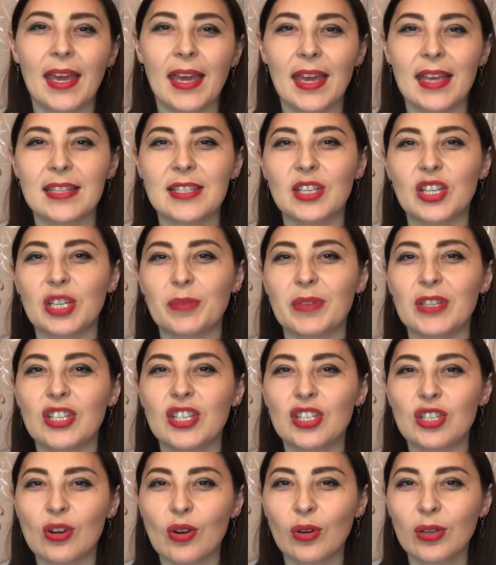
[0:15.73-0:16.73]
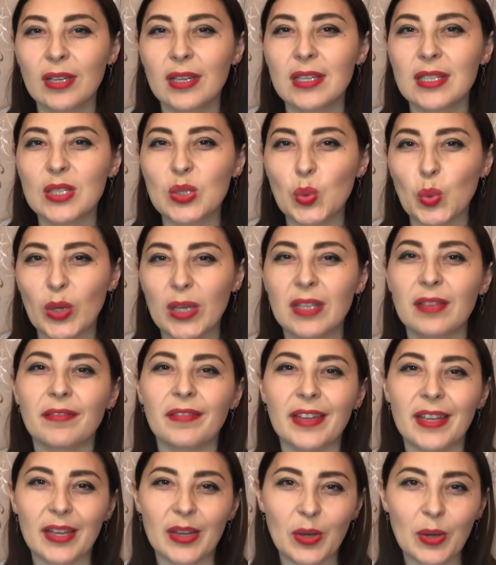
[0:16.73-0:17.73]
It's going to be short and sweet
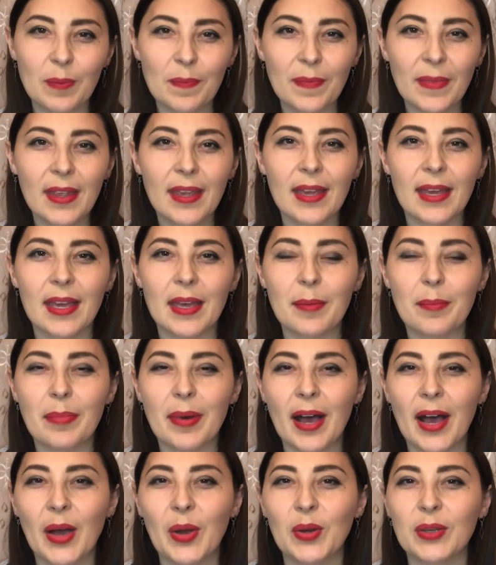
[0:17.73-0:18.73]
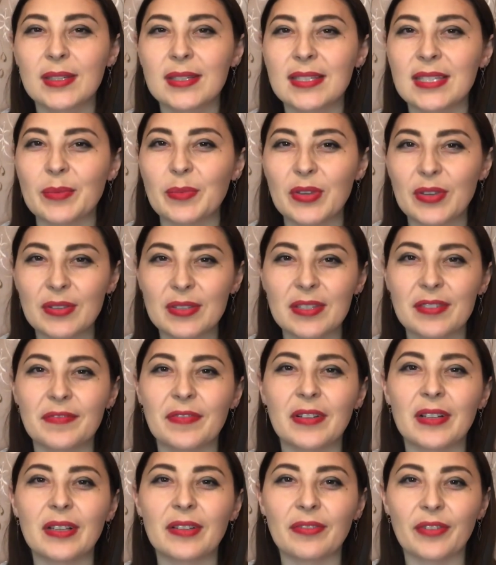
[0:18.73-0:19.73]
video about some
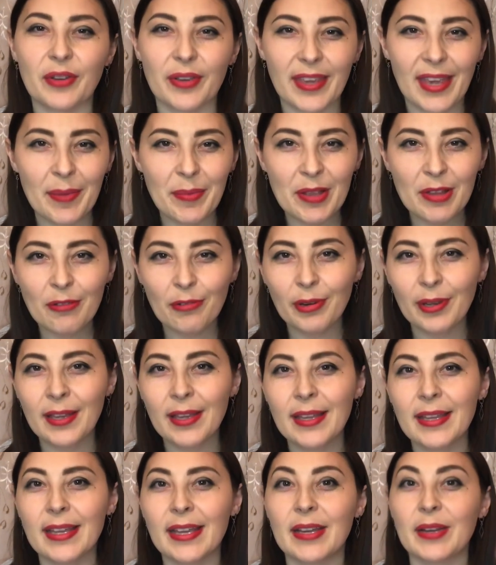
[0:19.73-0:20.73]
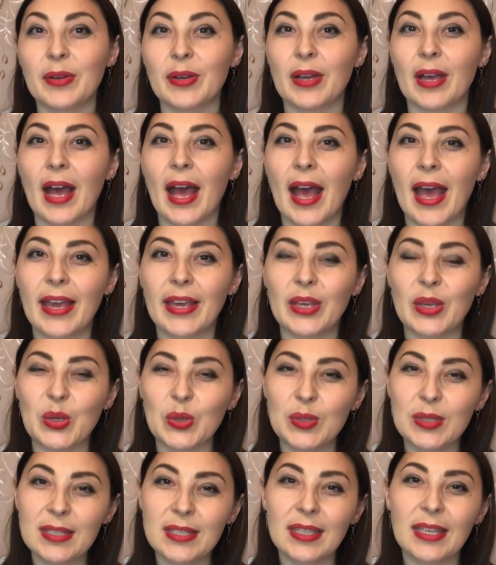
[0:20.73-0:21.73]
useful vocabulary that I
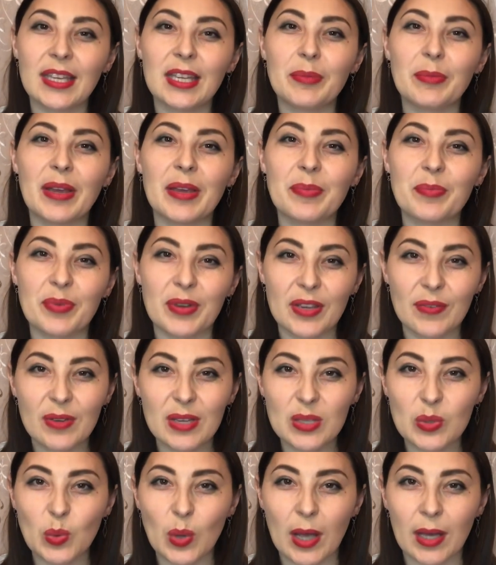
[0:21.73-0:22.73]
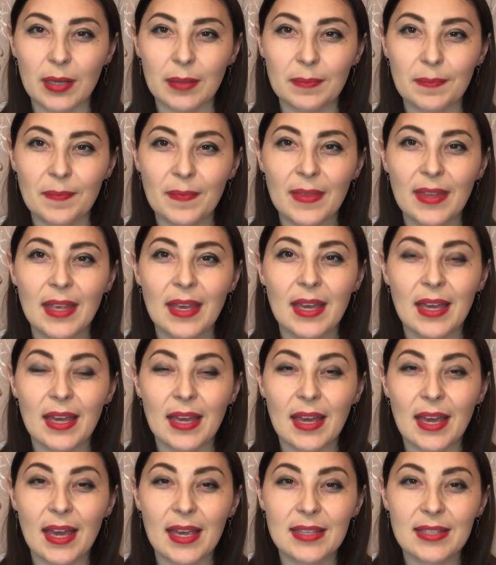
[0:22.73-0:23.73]
used in my previous one.
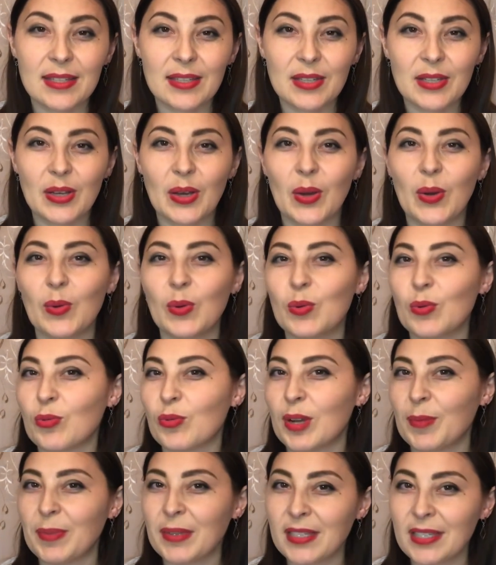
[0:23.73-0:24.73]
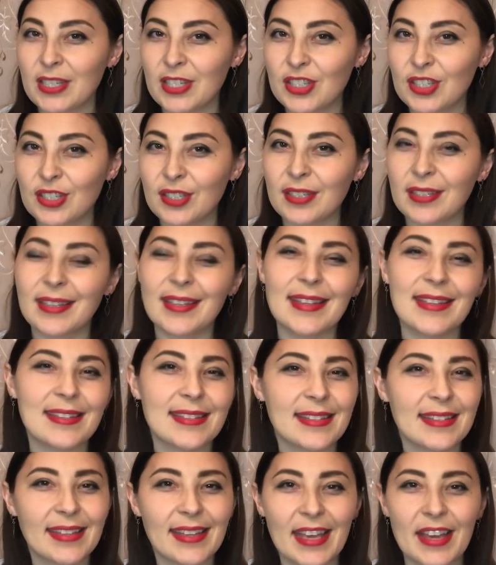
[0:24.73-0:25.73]
As you know, repetition is
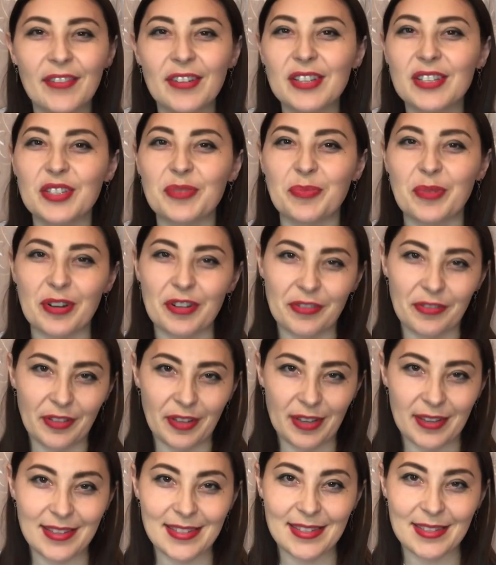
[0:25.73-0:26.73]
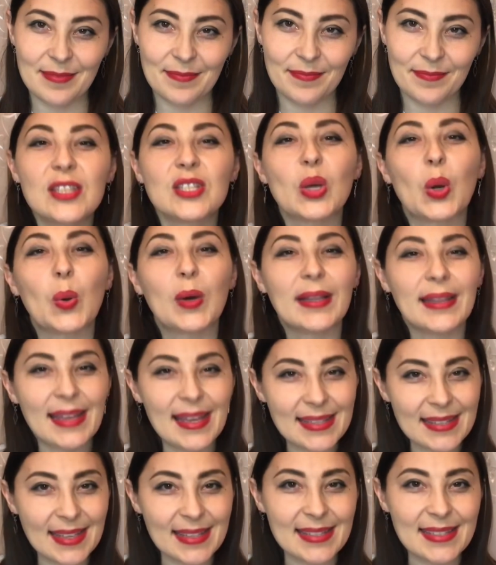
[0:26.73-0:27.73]
never superfluous. So
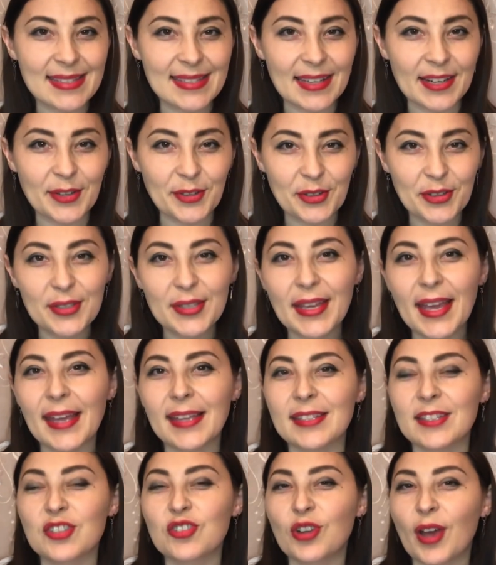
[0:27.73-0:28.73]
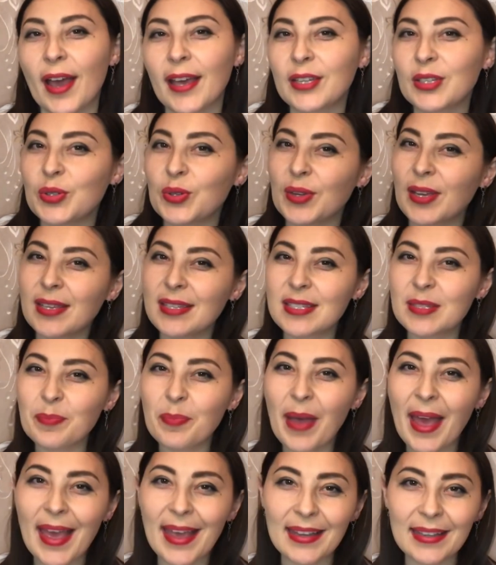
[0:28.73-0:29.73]
let's get started and try to
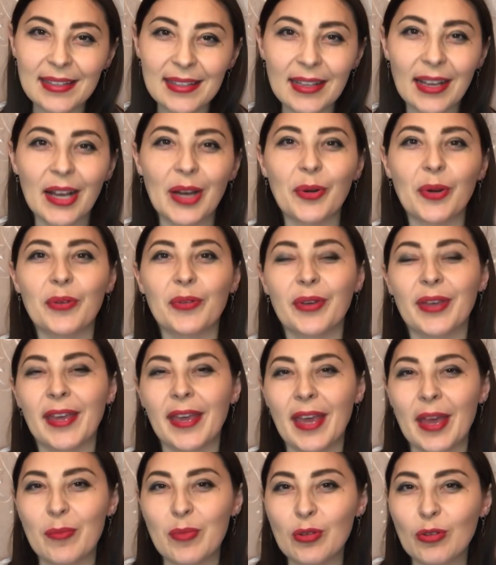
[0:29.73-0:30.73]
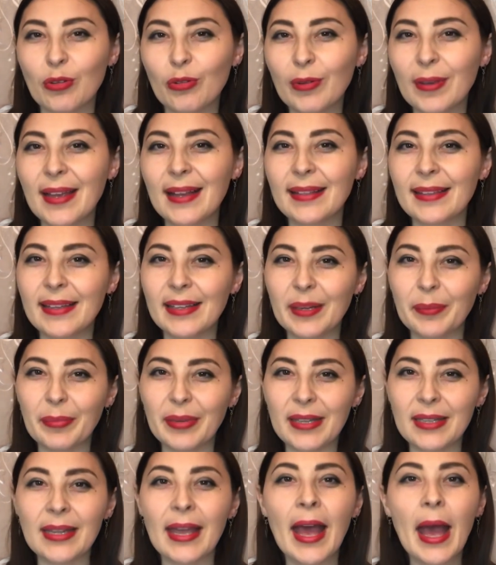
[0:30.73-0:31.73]
expand our vocabulary a little
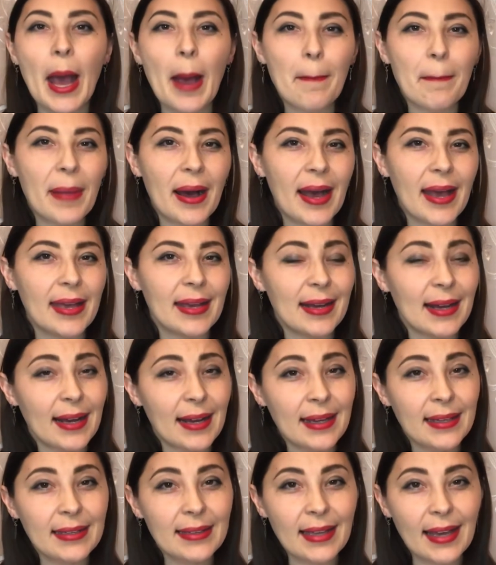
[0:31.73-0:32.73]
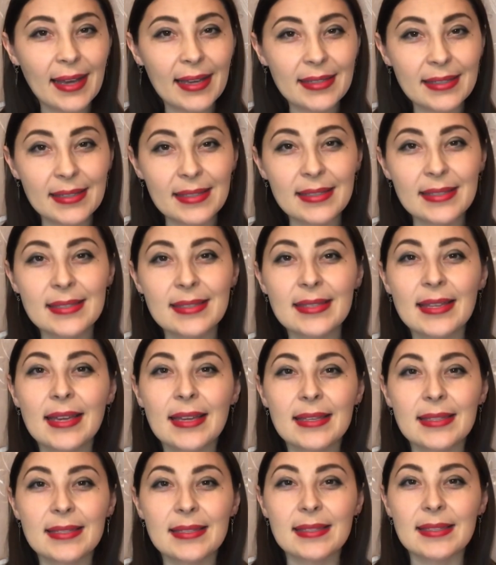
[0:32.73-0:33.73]
bit by highlighting
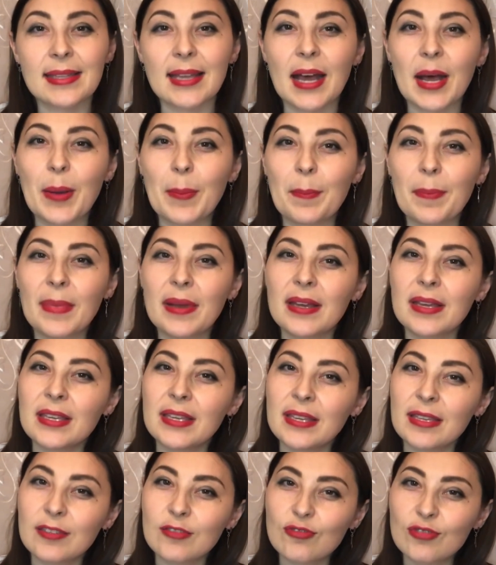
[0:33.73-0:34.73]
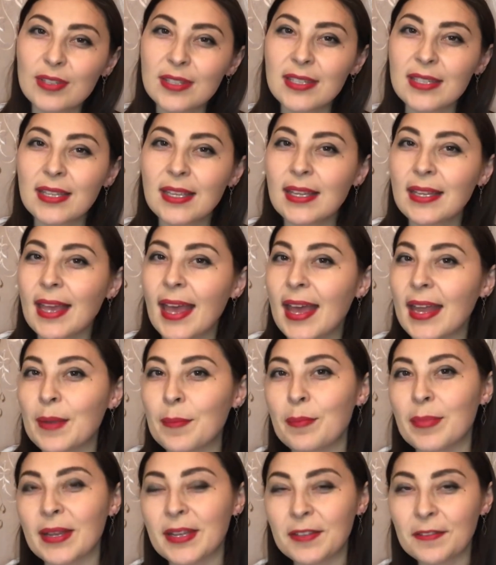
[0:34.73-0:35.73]
some interesting
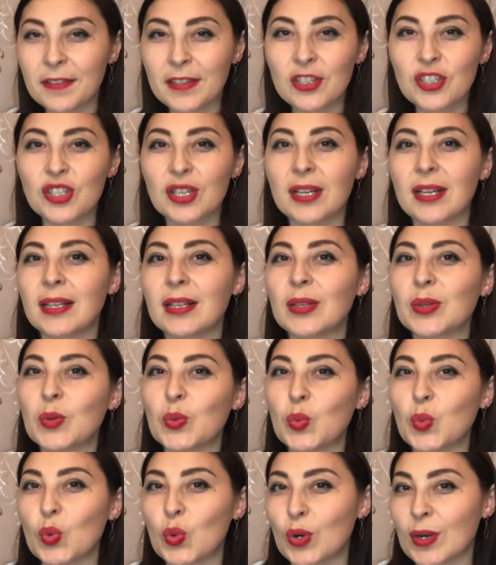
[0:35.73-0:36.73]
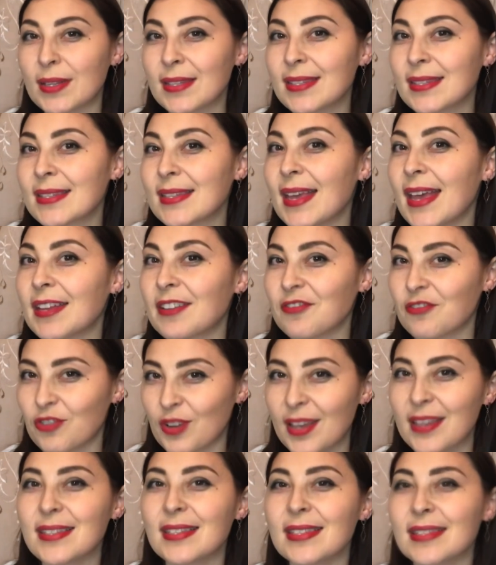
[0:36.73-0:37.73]
and beneficial words and
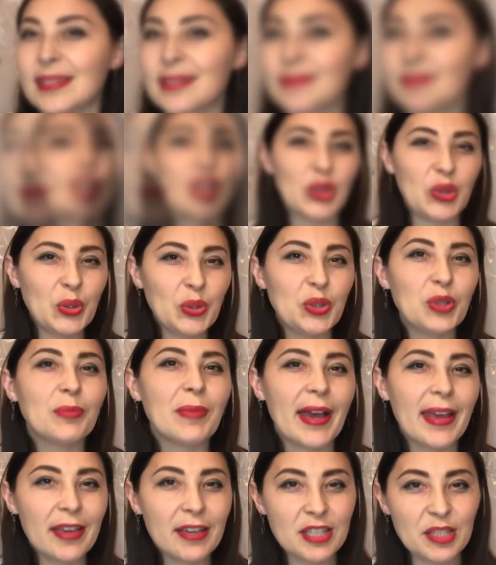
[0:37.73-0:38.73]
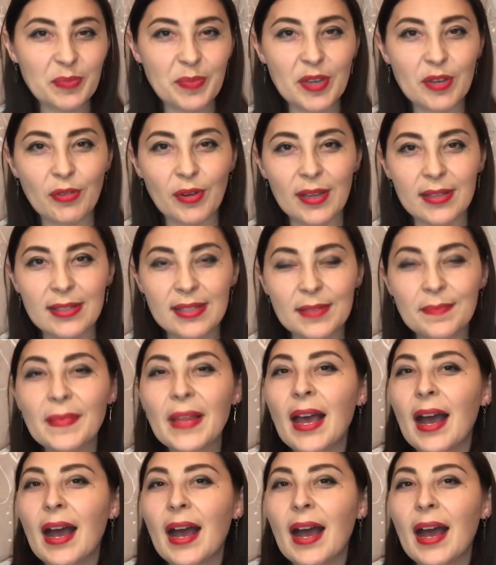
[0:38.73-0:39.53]
phrases. Due to my experience,